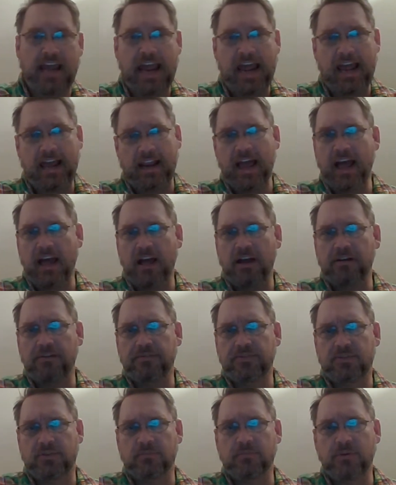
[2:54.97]
can
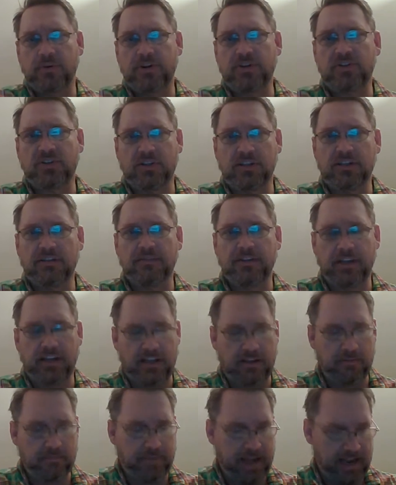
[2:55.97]
have some pretty significant
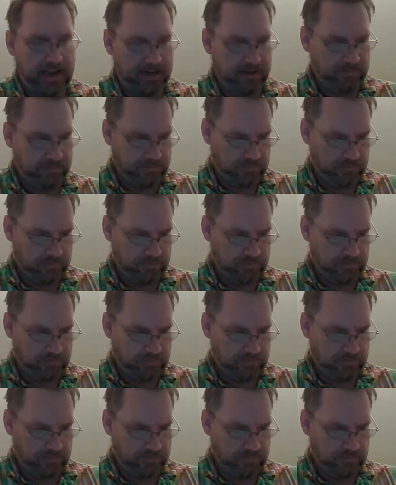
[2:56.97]
impact.